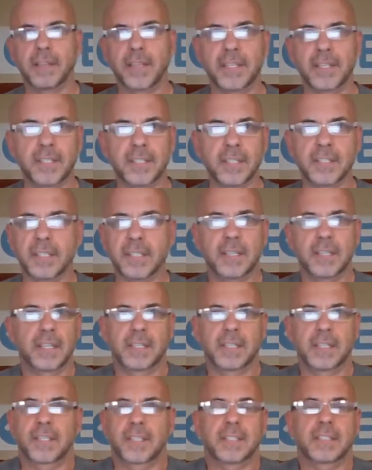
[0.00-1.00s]
This
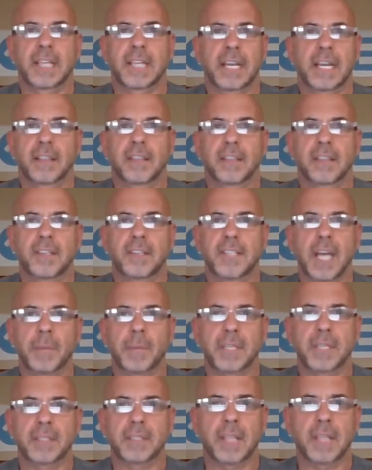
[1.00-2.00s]
is like the
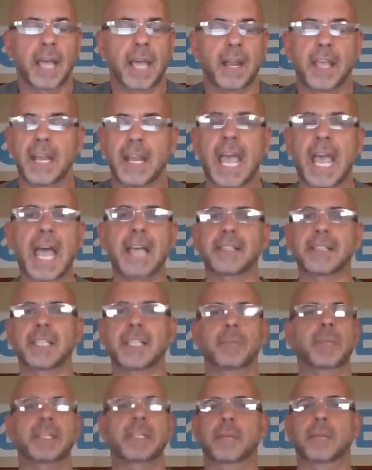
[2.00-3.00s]
dumbest. It has
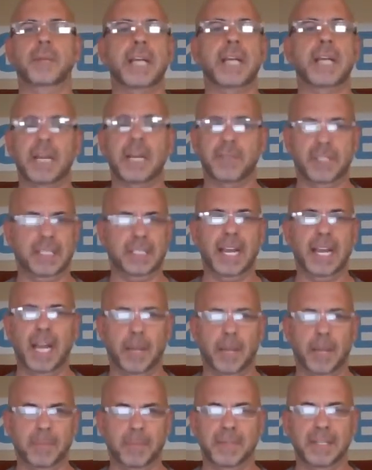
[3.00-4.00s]
to be some kind of a
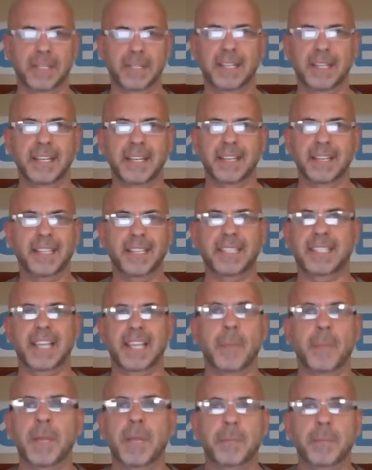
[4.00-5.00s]
setup.
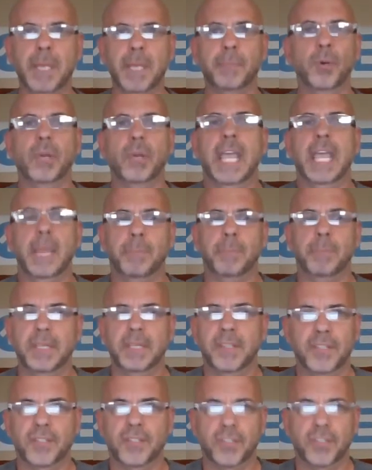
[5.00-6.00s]
People can't be
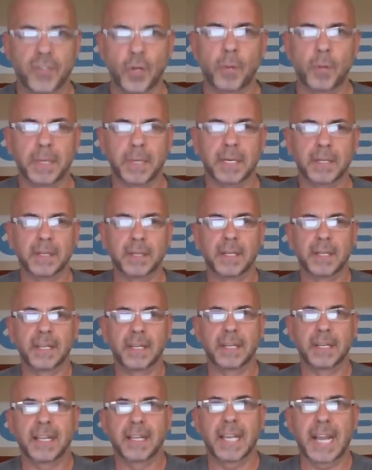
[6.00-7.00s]
this stupid.
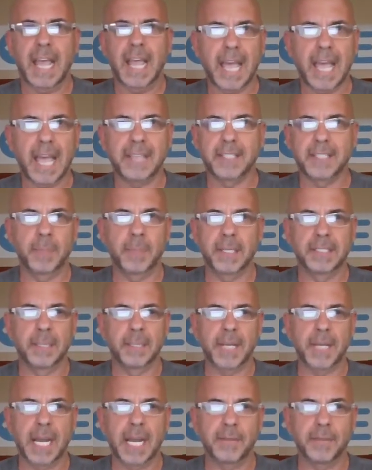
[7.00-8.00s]
It has to be
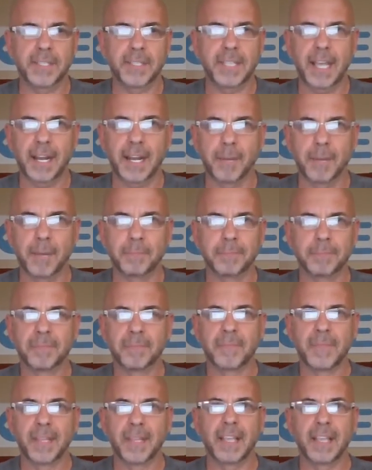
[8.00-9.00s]
some kind of a setup.
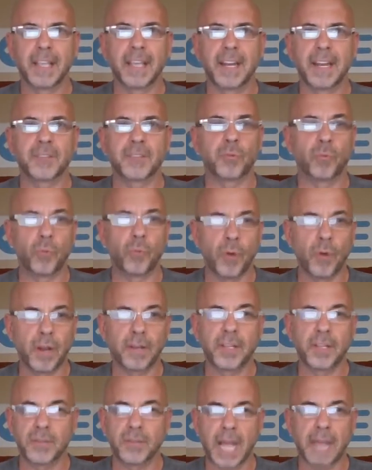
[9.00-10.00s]
And it's
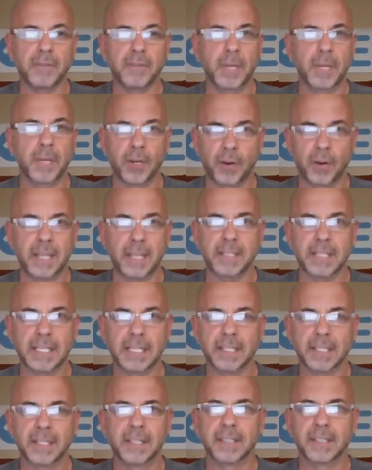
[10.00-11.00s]
really driving me
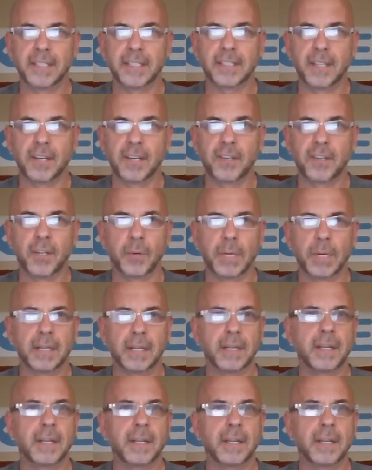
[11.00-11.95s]
crazy listening to it.